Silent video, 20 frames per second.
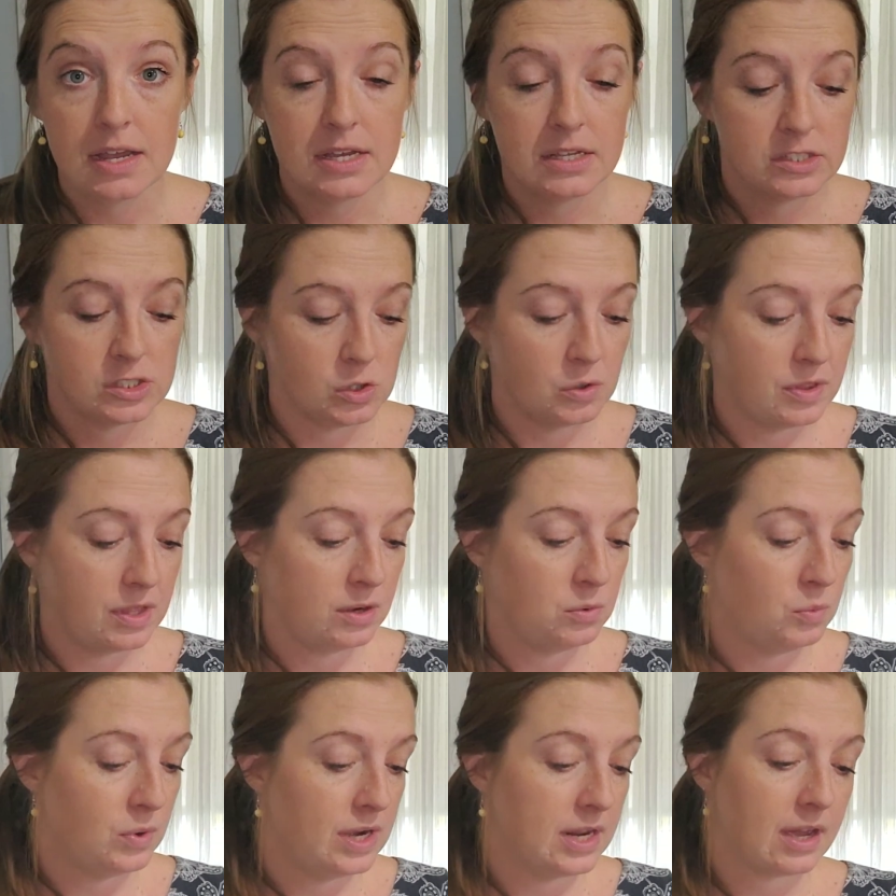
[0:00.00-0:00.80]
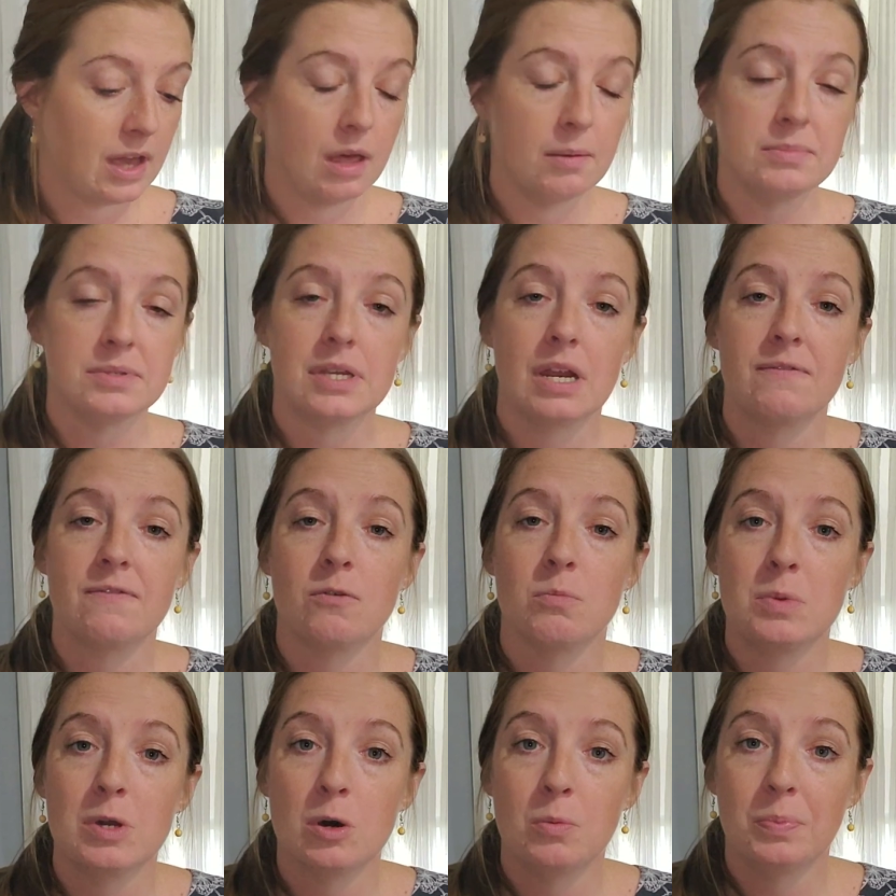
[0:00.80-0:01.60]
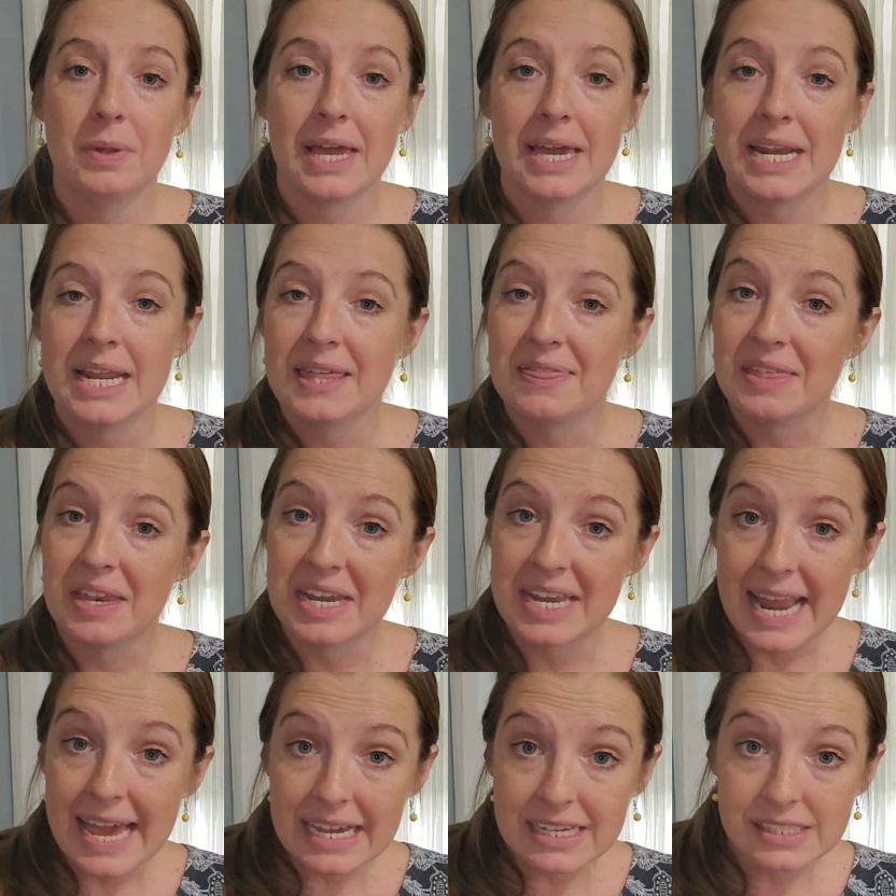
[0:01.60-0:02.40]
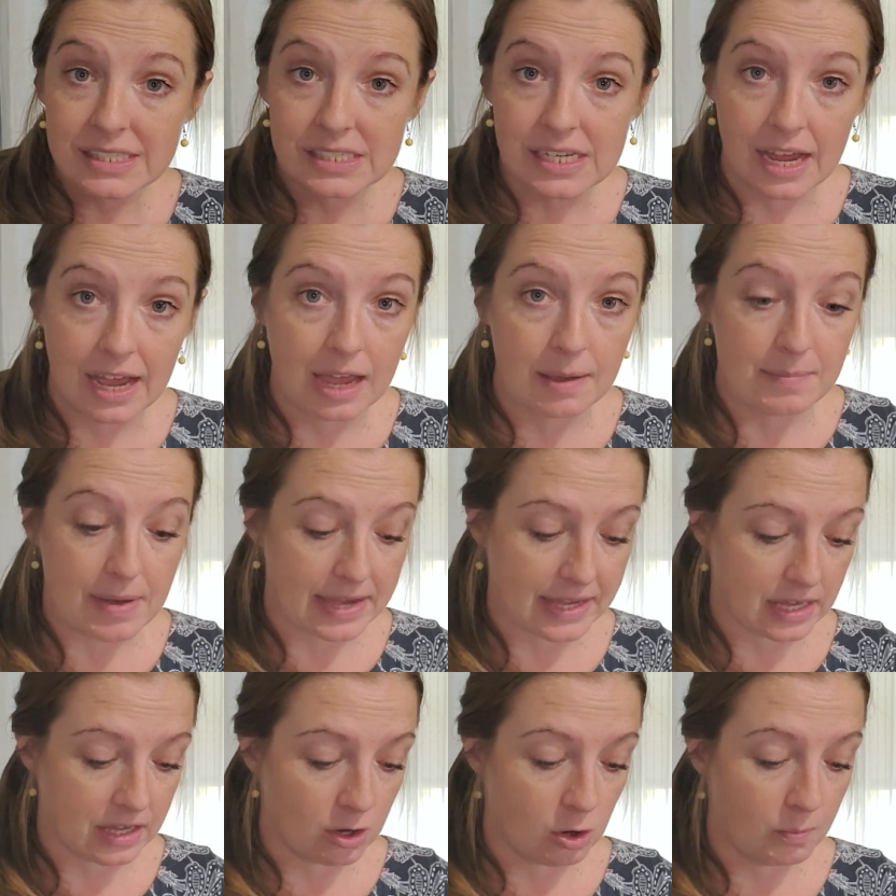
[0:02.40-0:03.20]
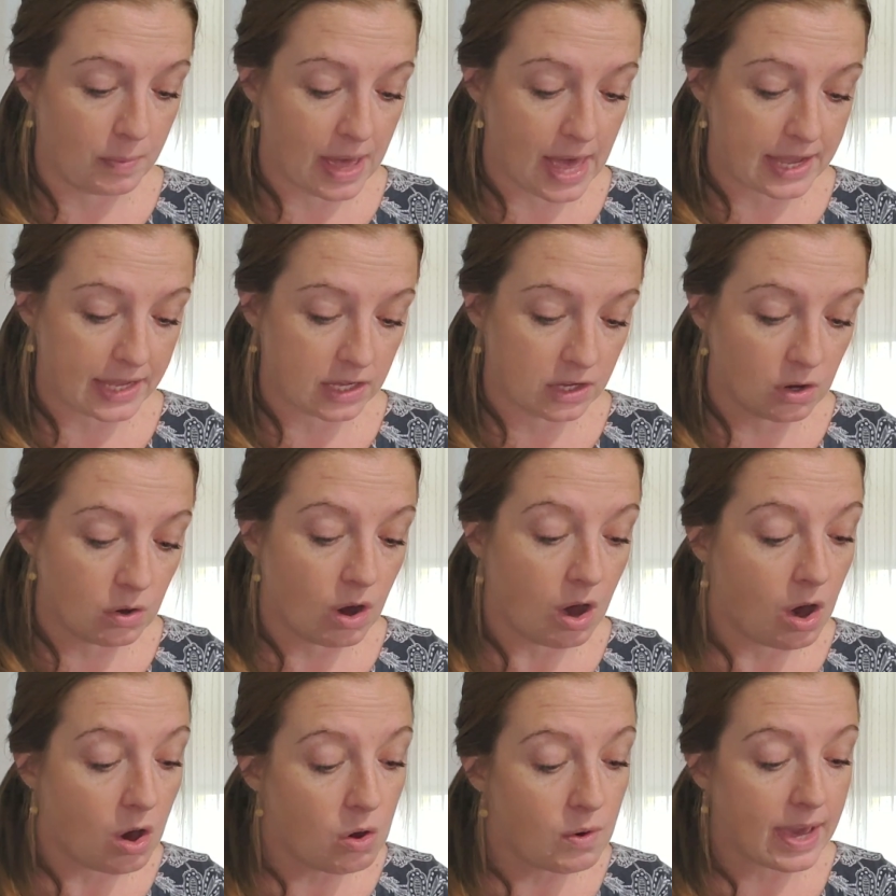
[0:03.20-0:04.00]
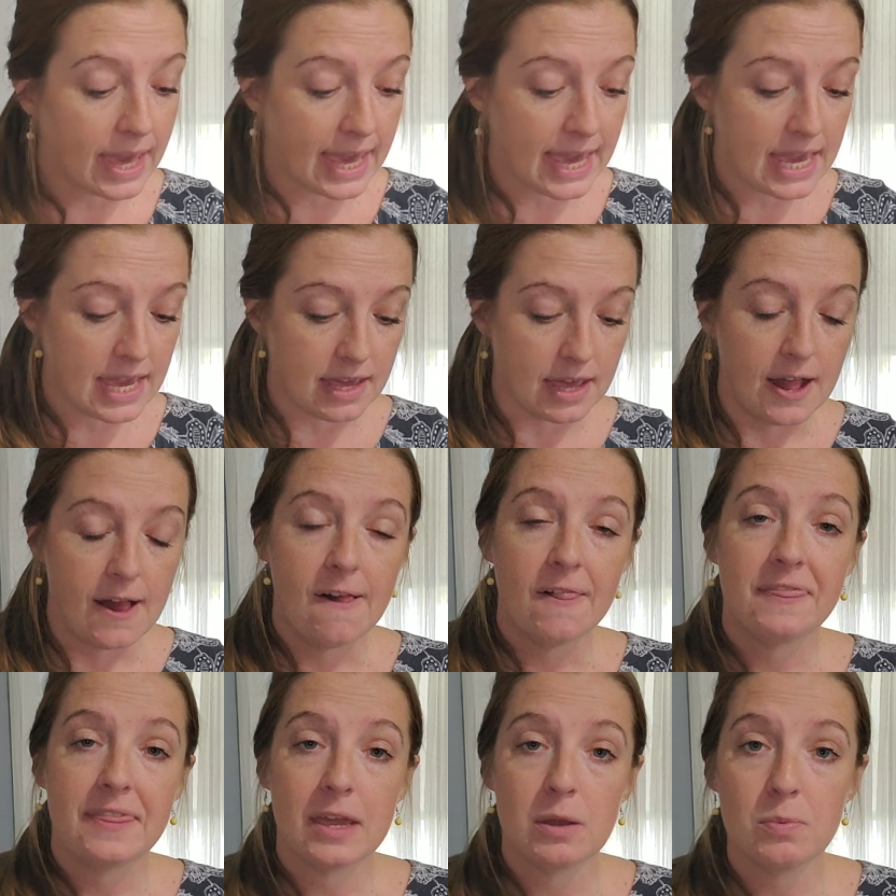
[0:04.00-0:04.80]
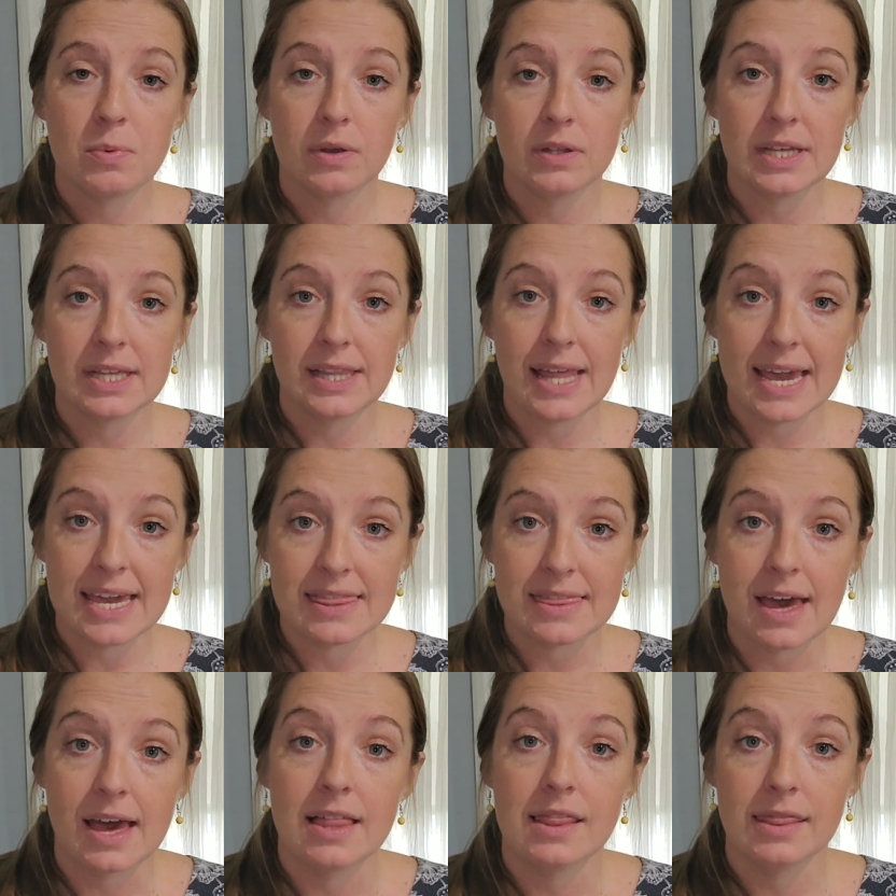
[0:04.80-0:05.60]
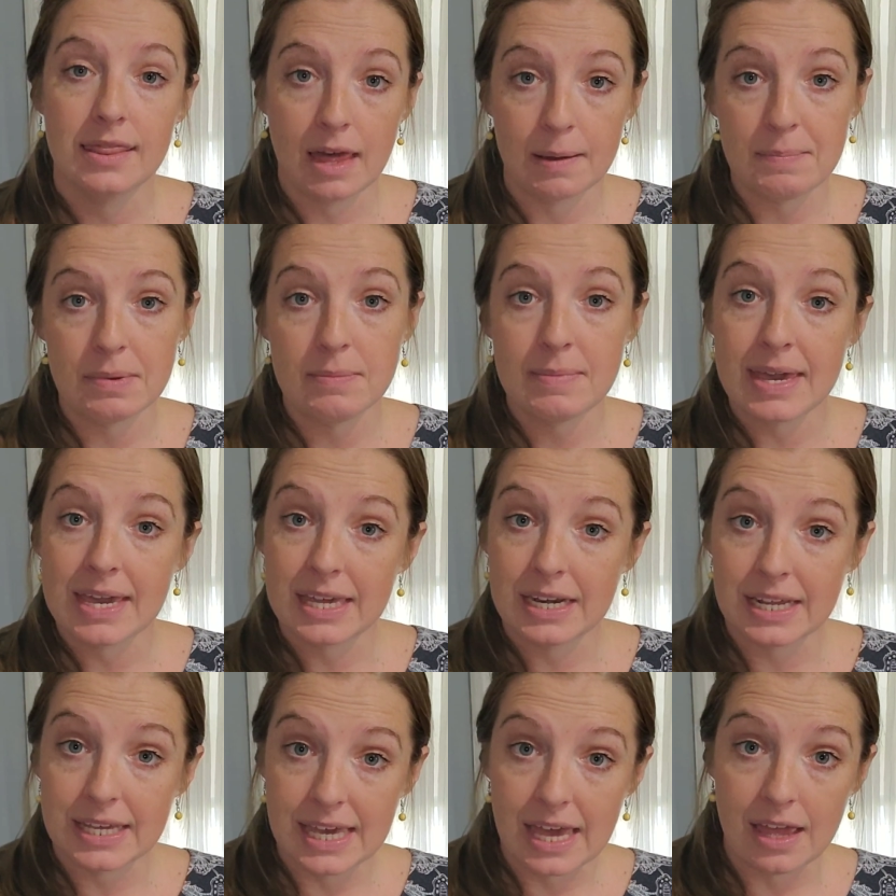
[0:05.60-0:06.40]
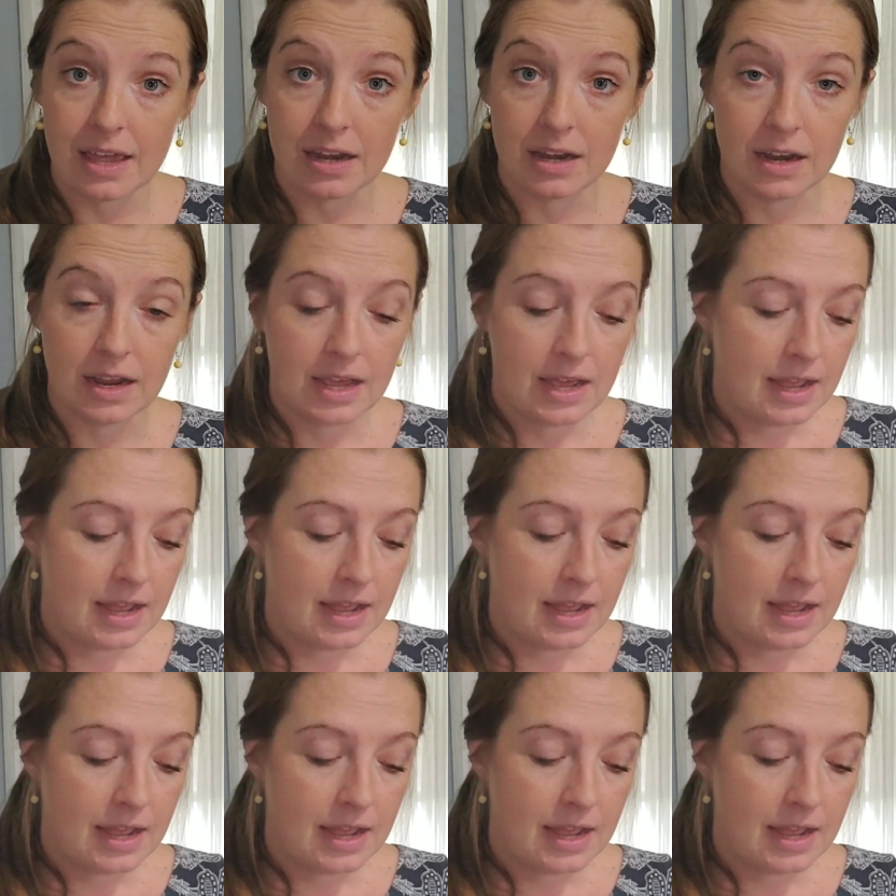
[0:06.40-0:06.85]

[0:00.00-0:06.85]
So then when it comes time for meal planning the next time, I can go back and go, oh, hey, they really like that, let me make it again.